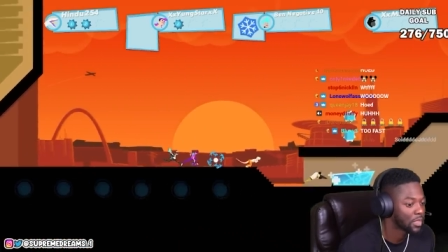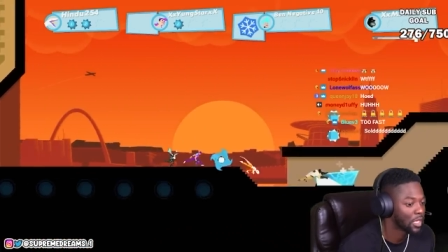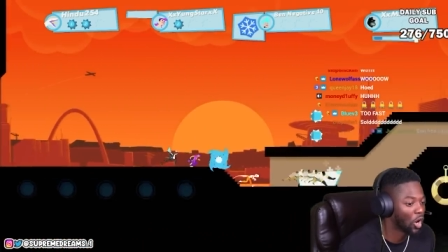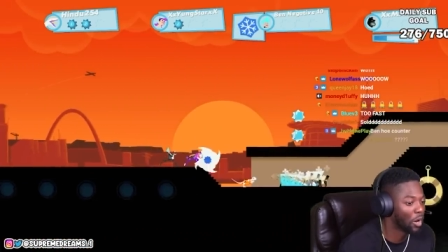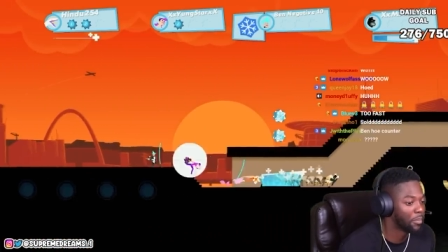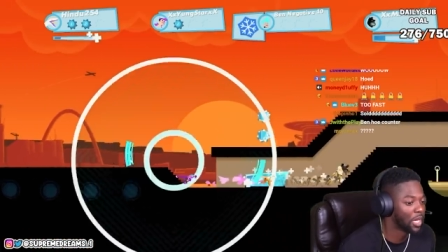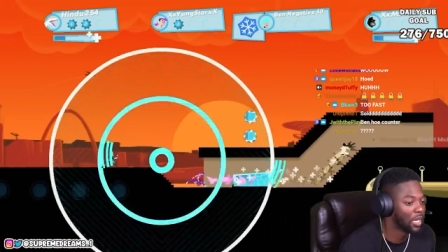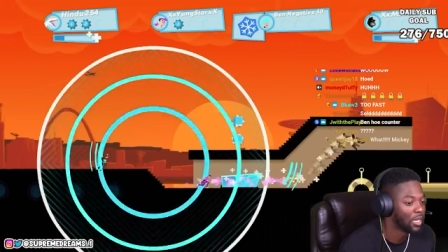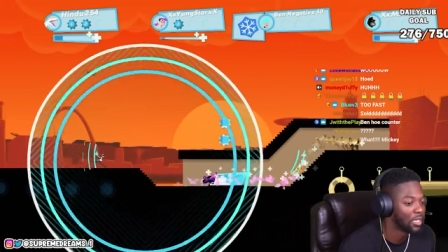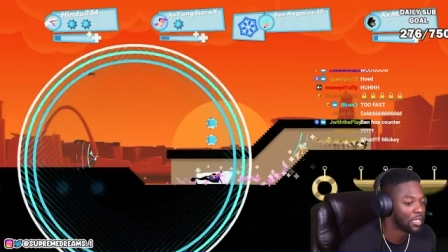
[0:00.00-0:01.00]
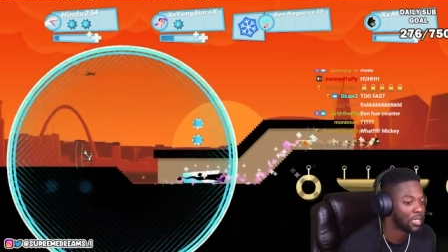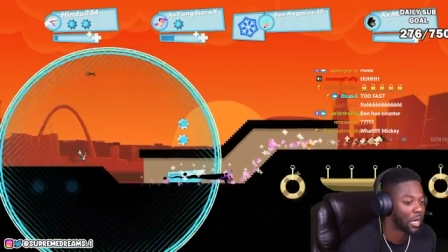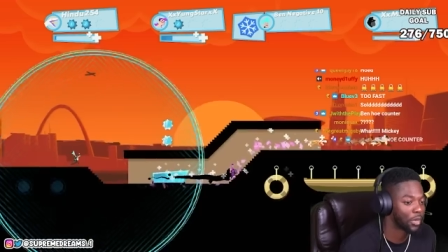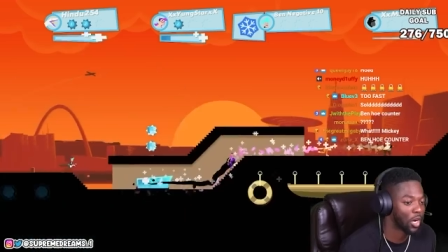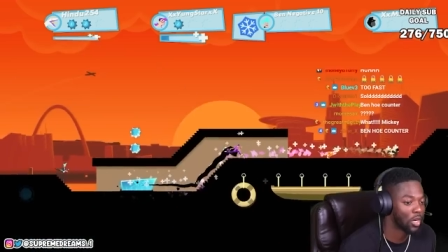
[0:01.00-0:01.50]
Hold on, Bill.
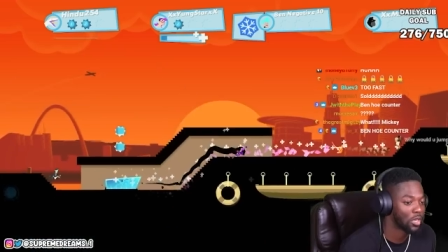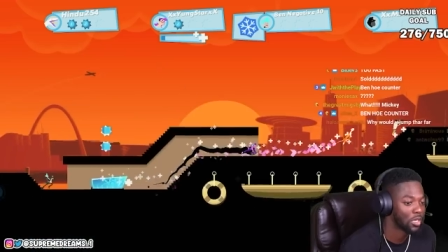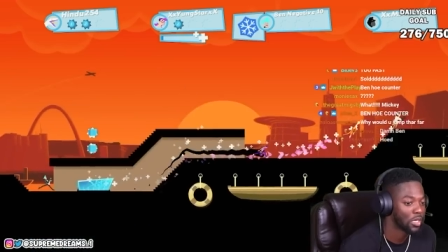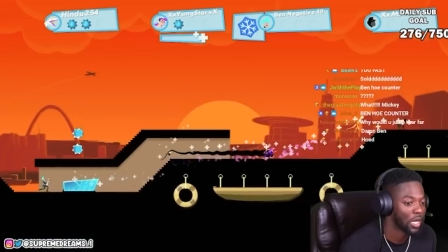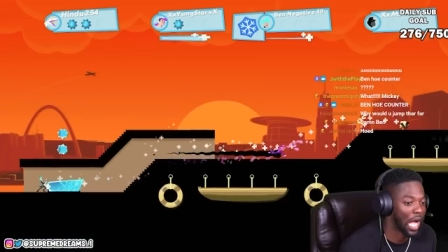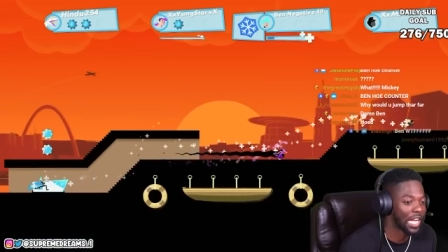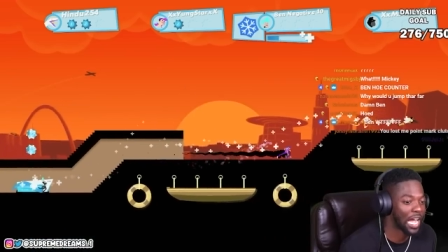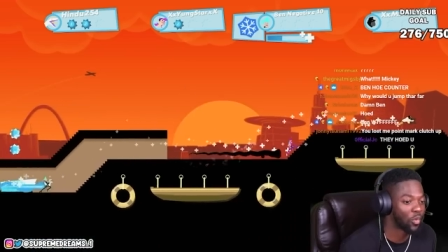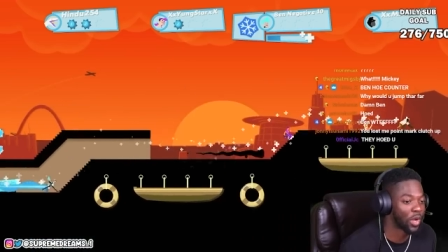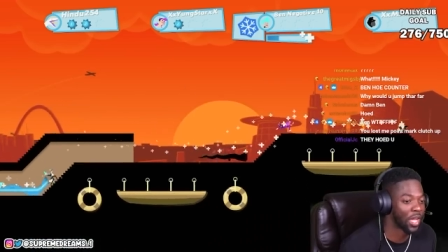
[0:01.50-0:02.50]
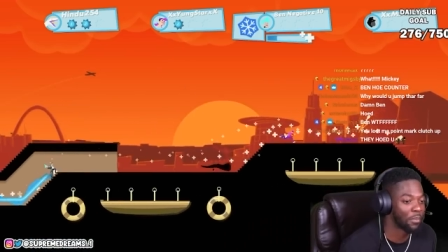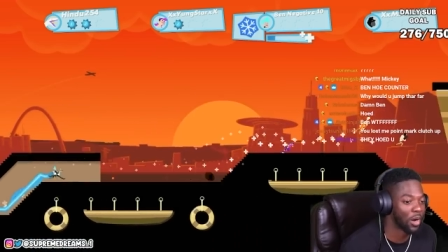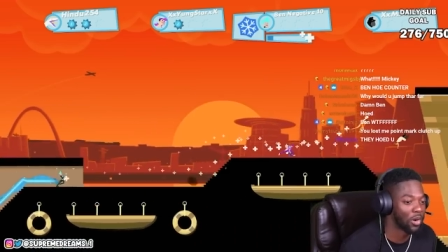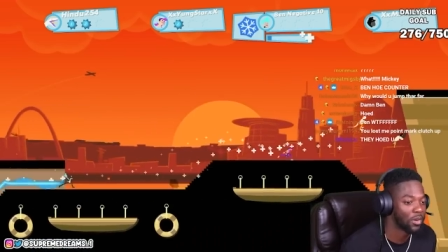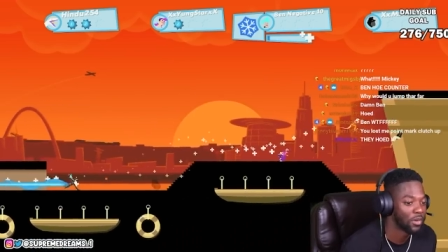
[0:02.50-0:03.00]
I'm gone. Two I am gone i got to win,
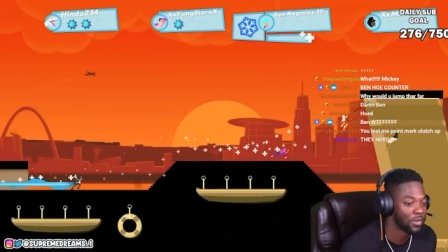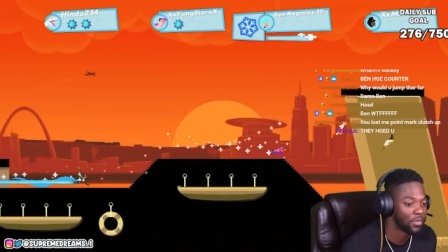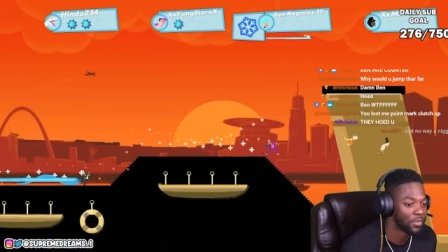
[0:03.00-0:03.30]
bro.